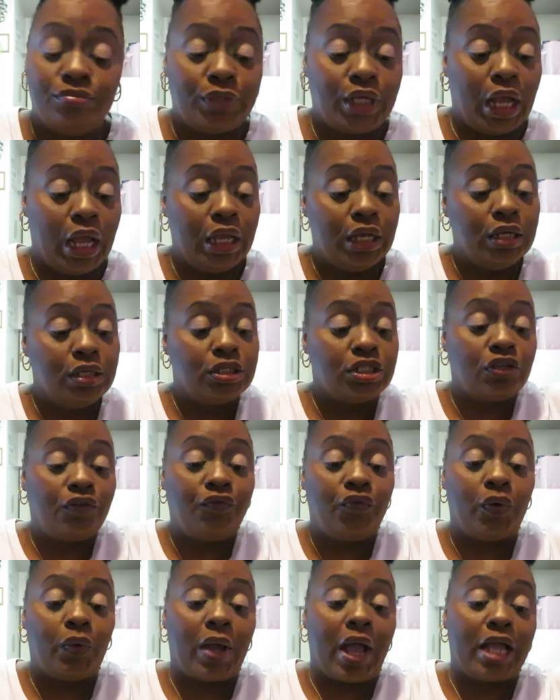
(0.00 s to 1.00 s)
Okay,
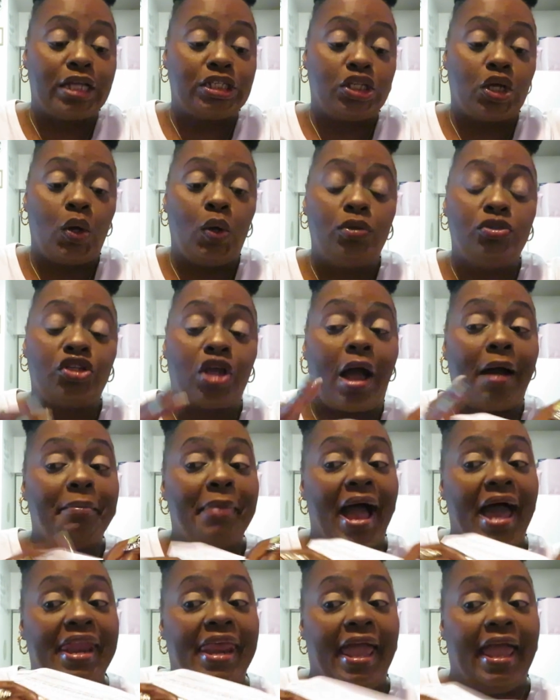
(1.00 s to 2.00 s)
Sephora, I told y'all
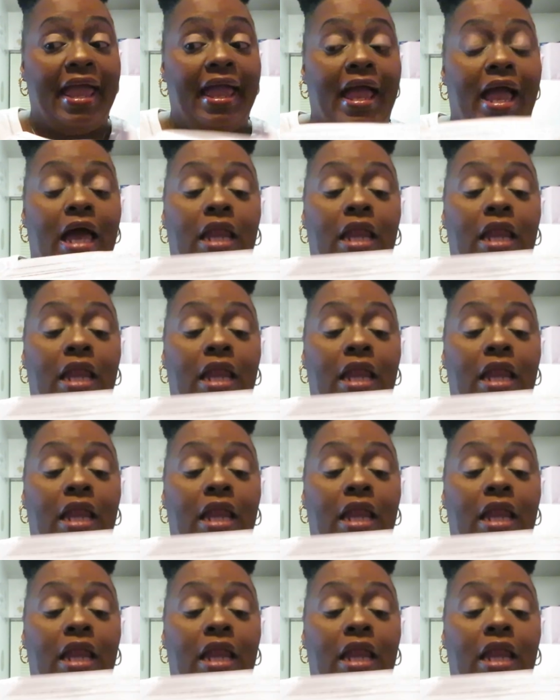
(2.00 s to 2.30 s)
about that.